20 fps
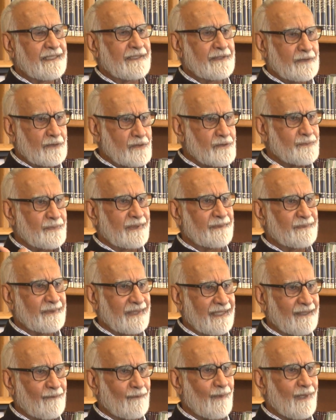and
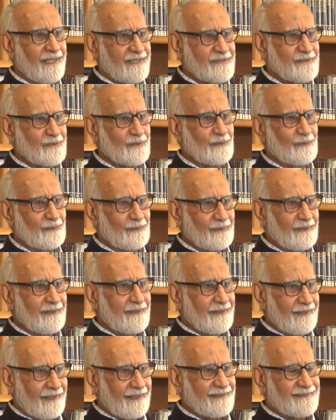newspaper wants to
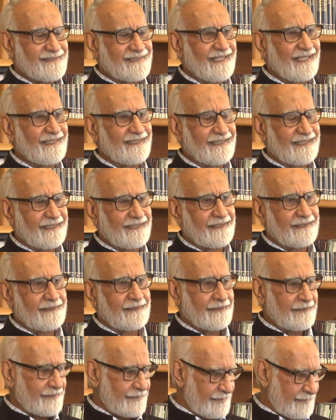sell their
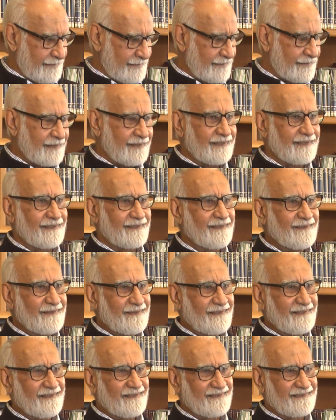
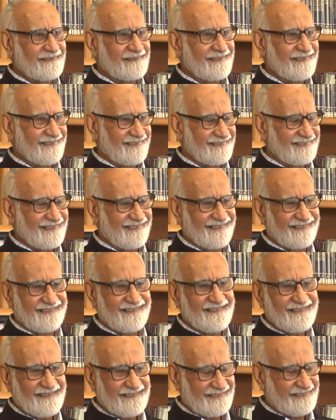and
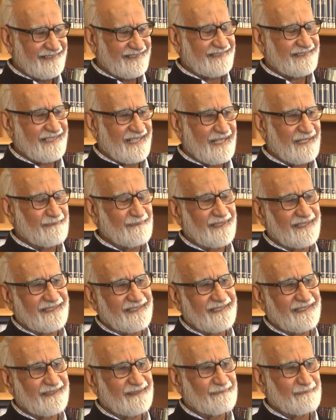their time and
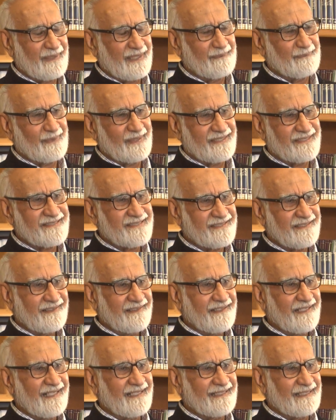their papers,
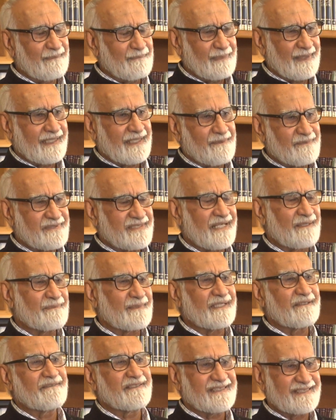and they pick up
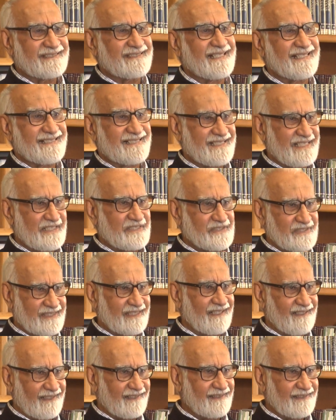something which is
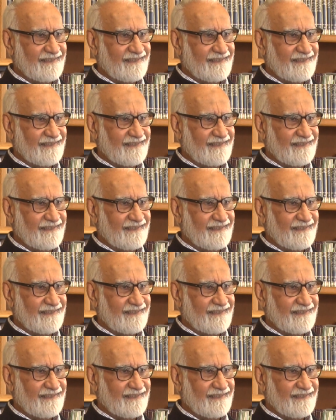sensational.